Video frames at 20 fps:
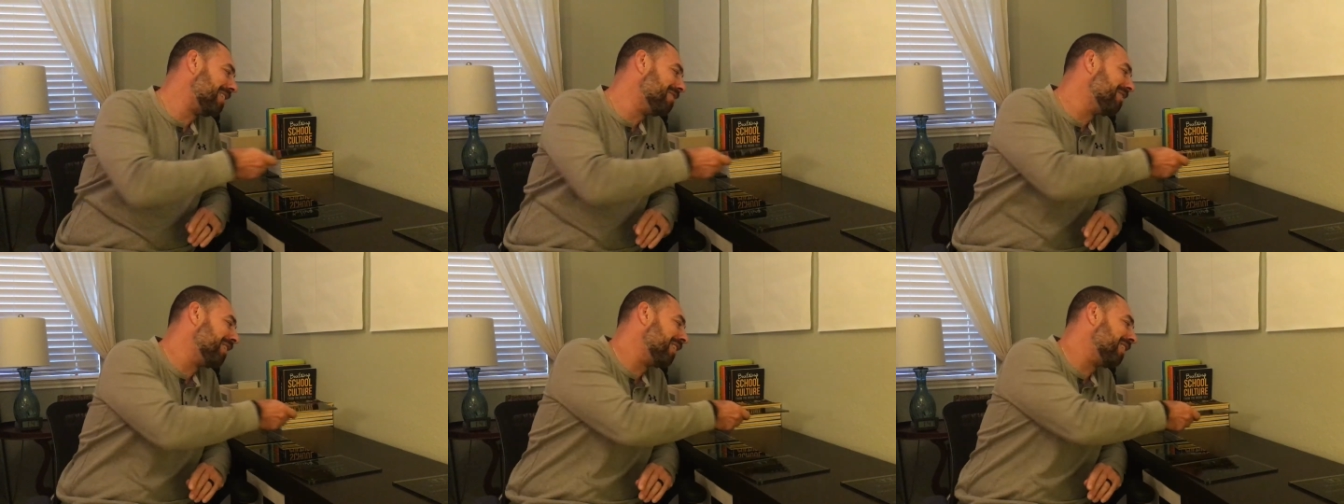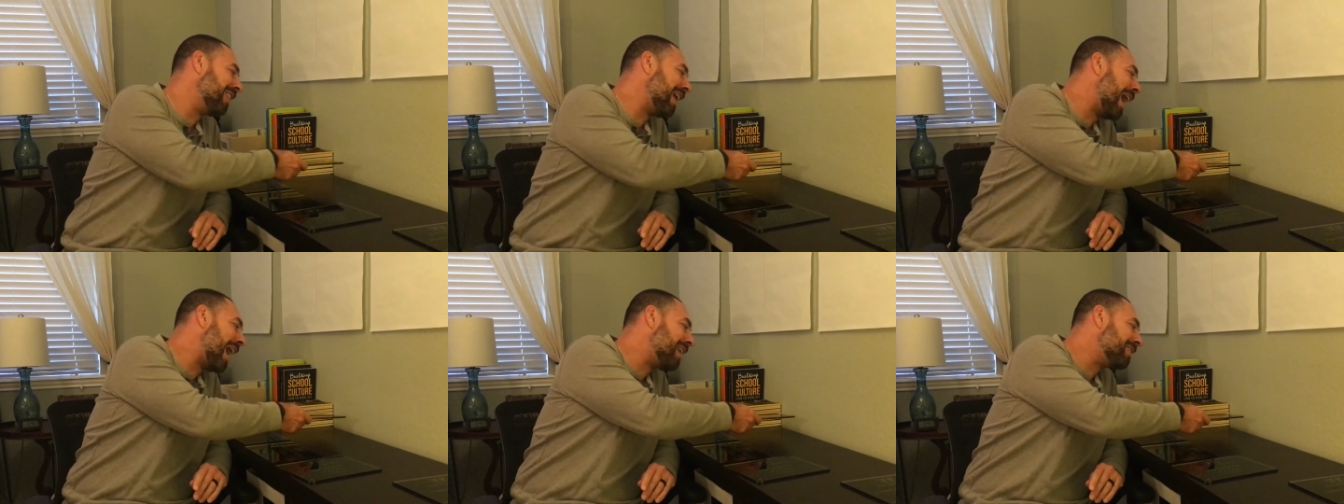The
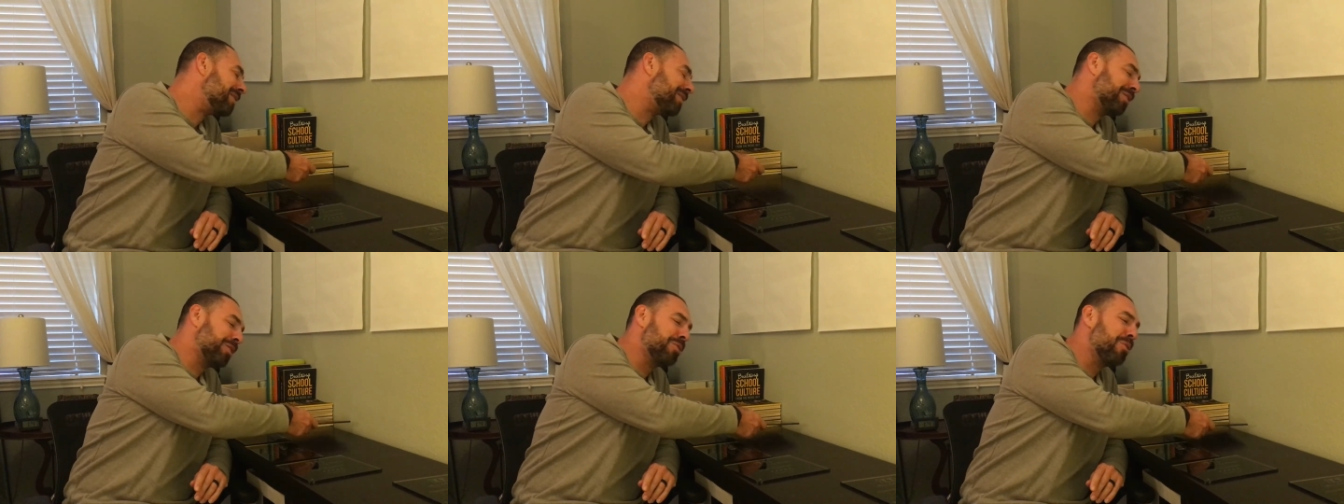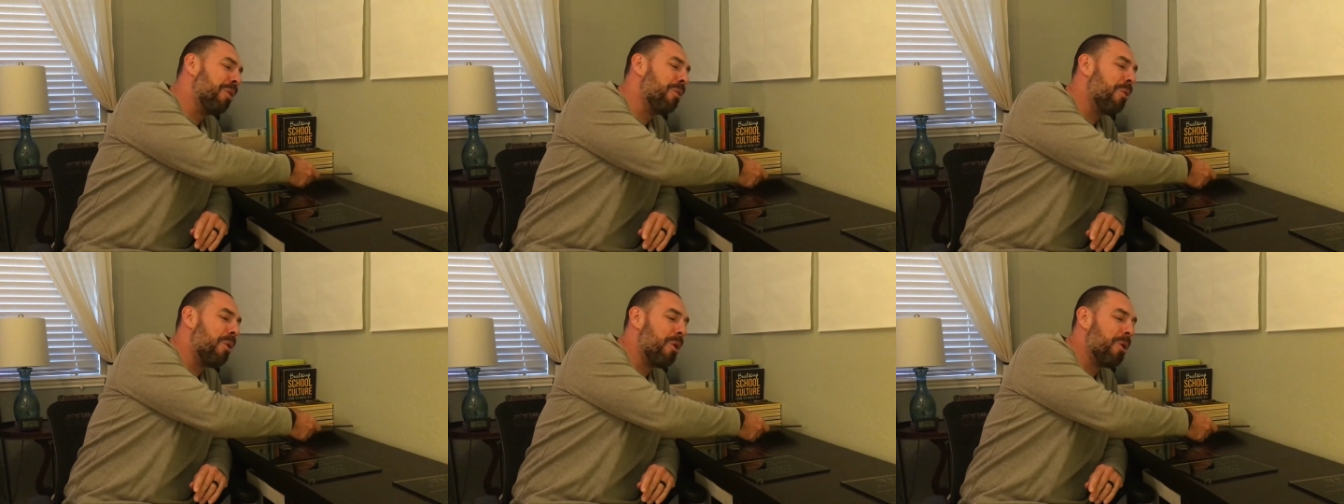last
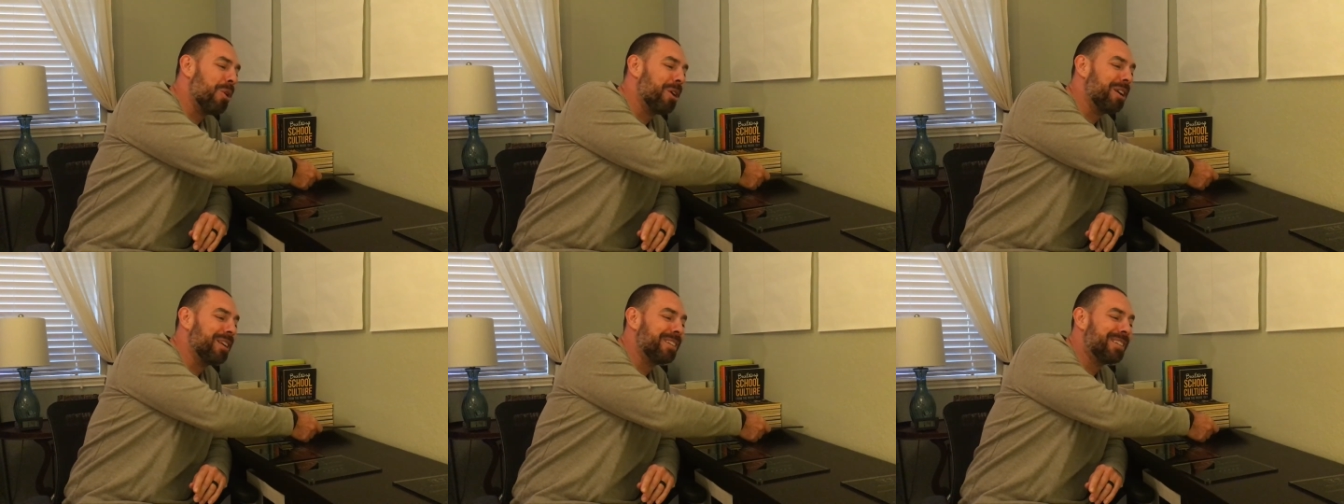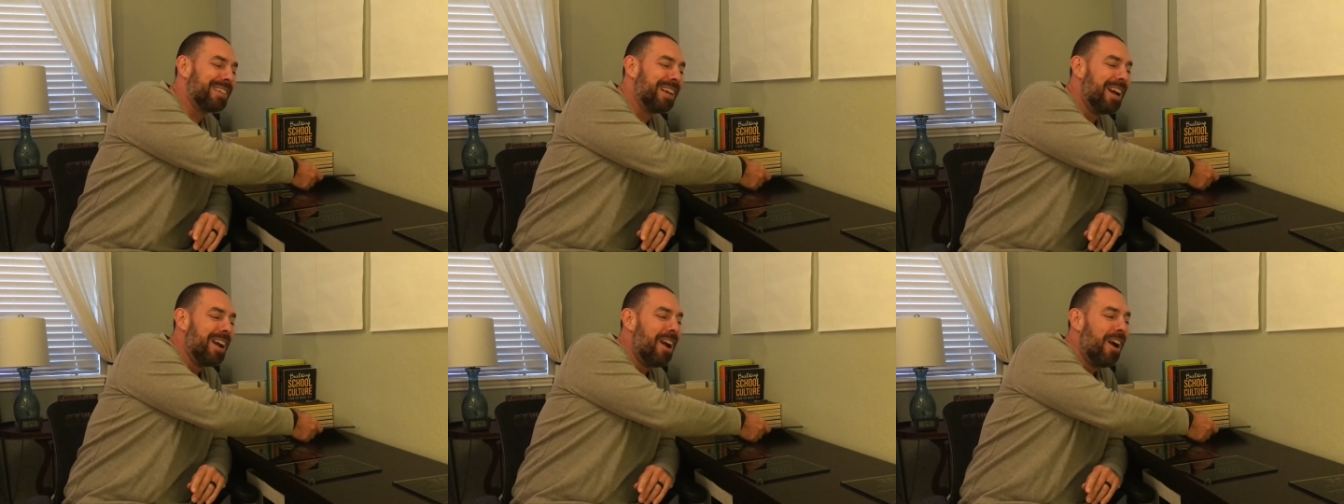two
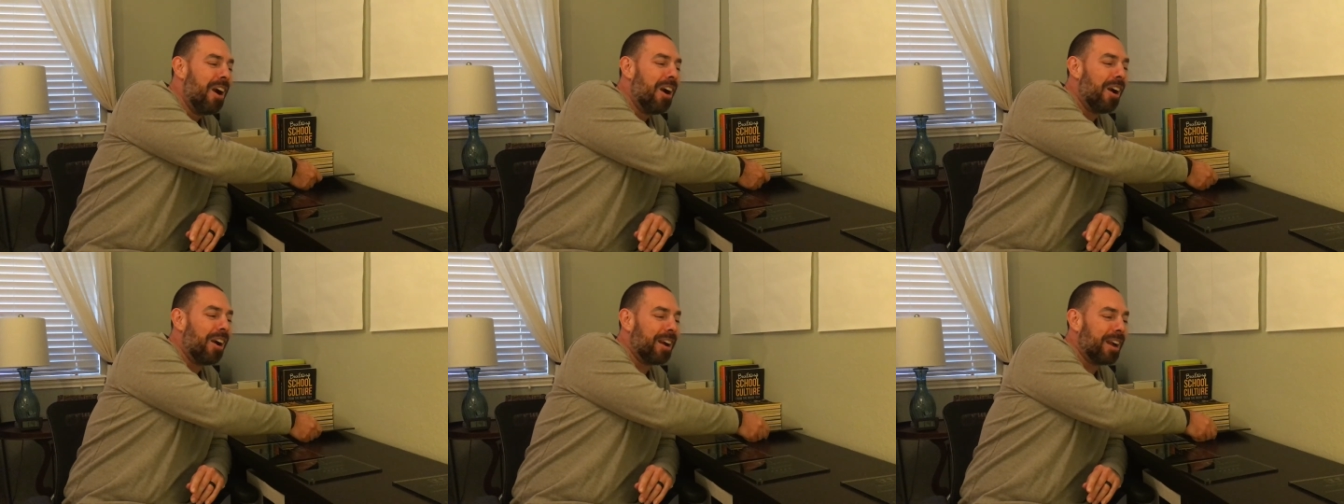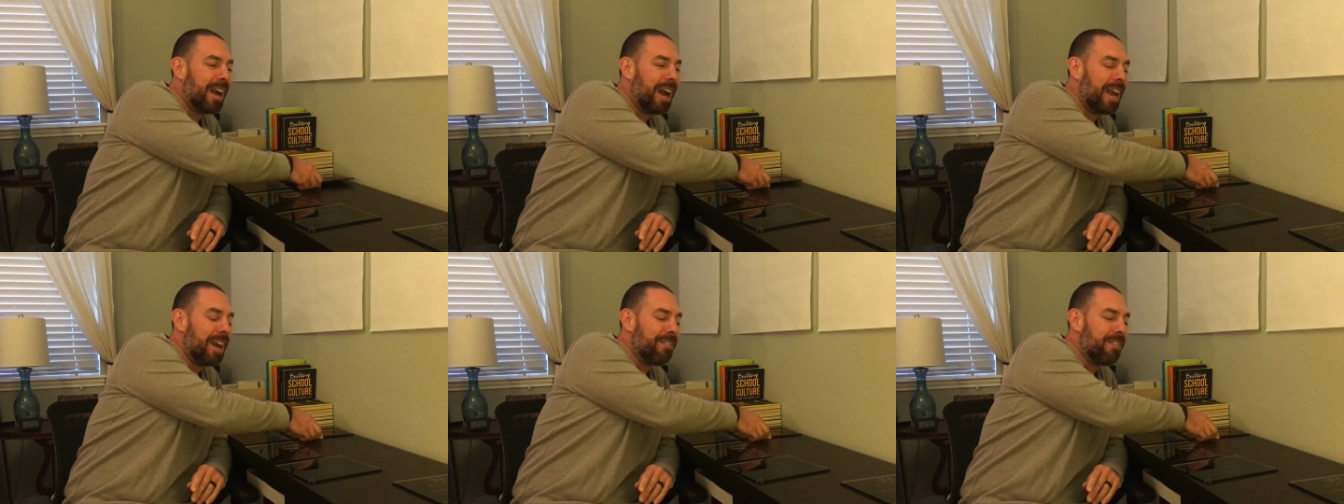awards are
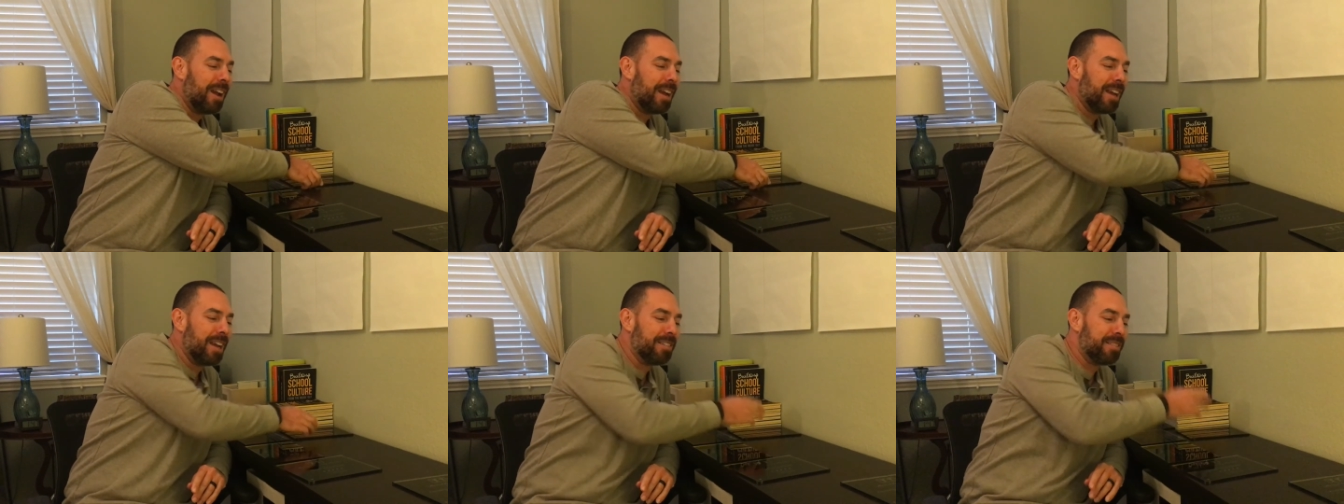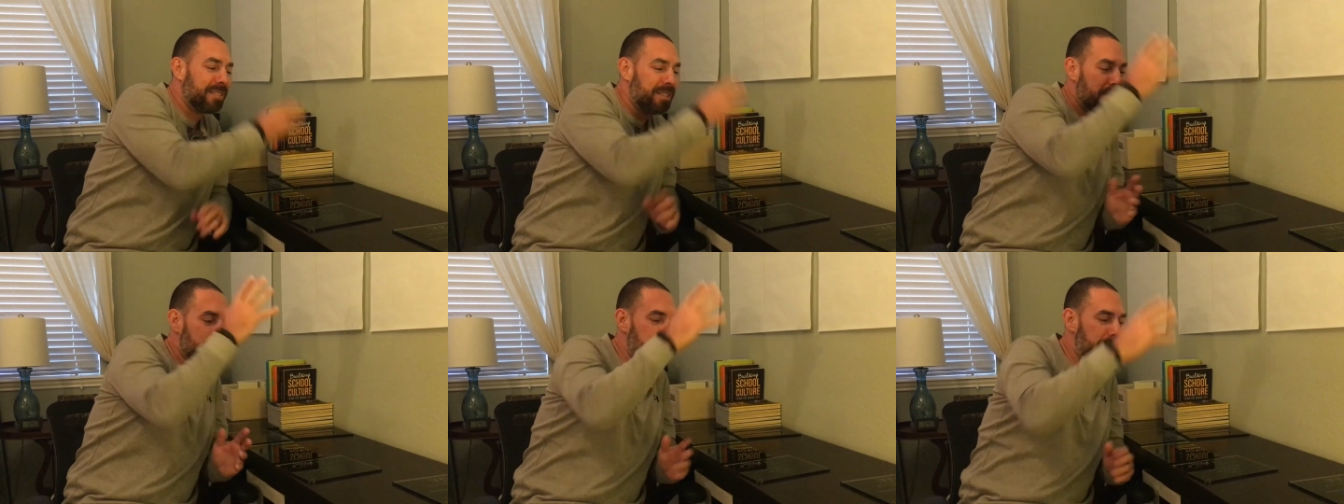kind of, I
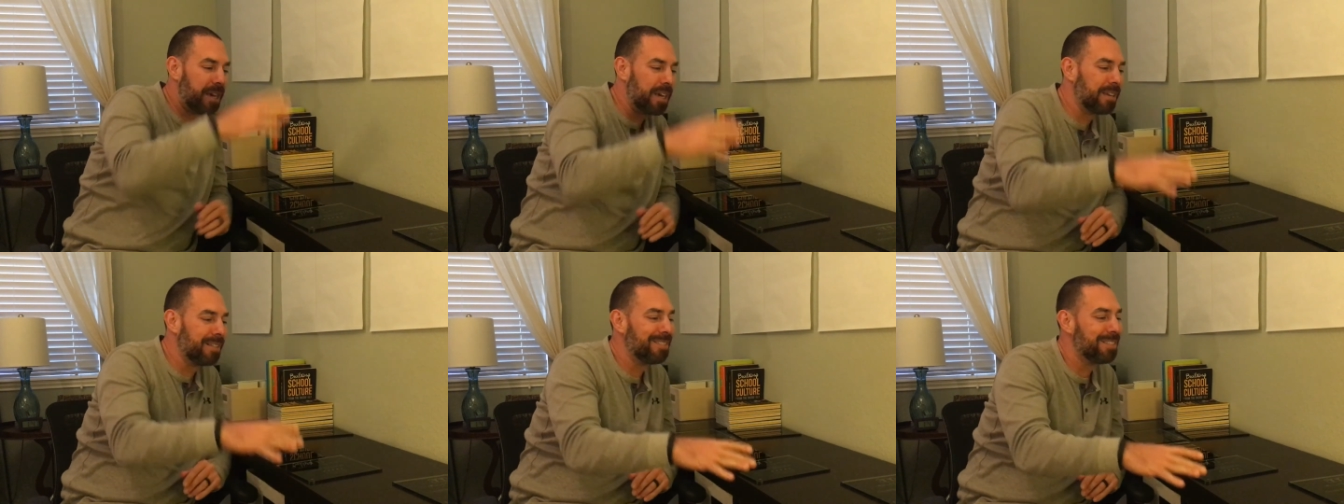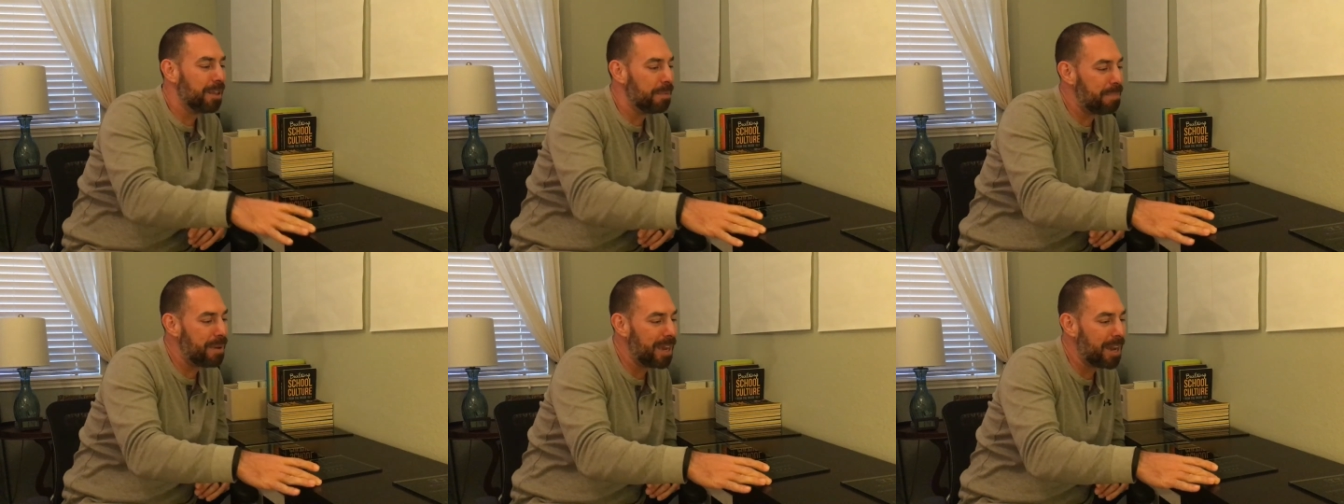guess, the big
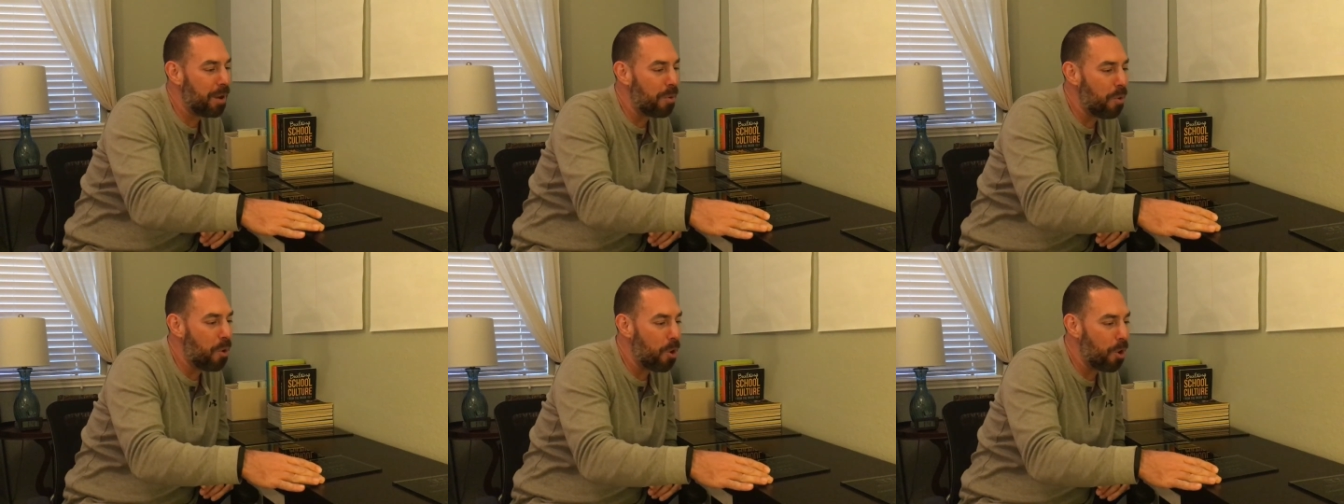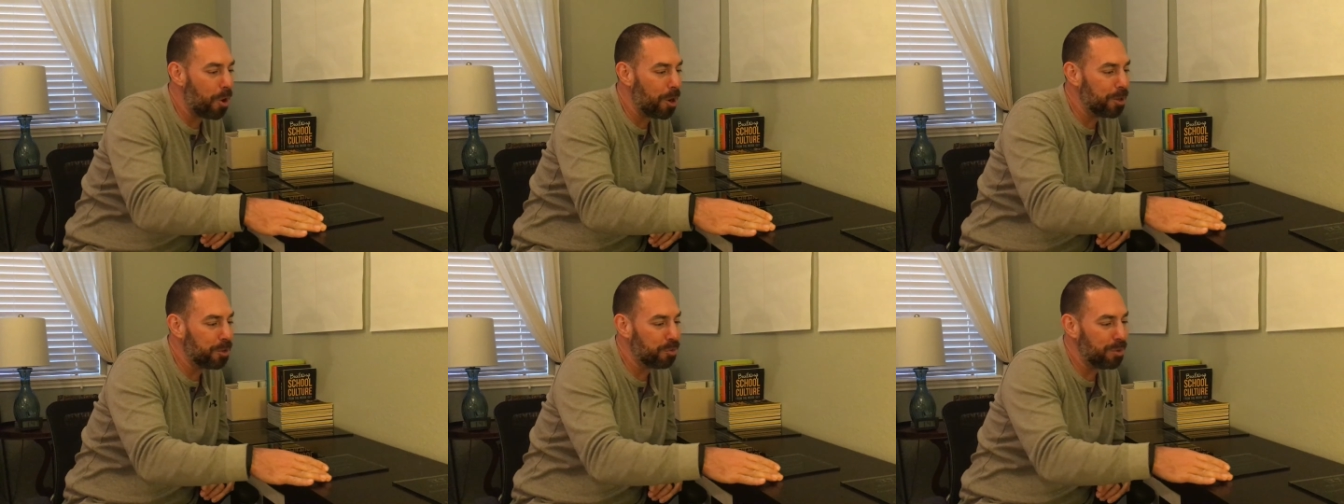the big
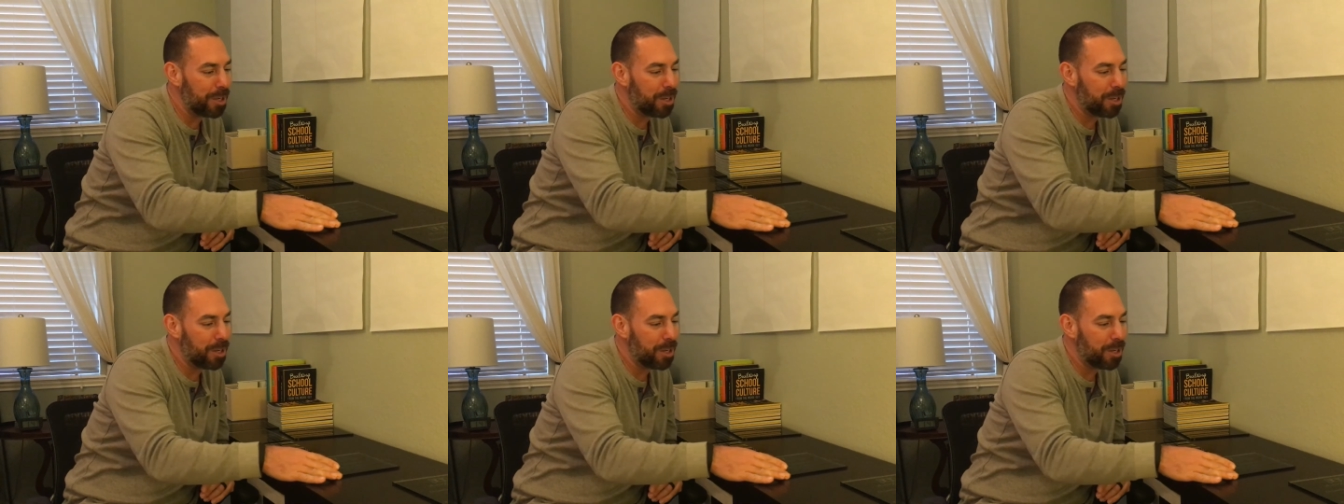awards.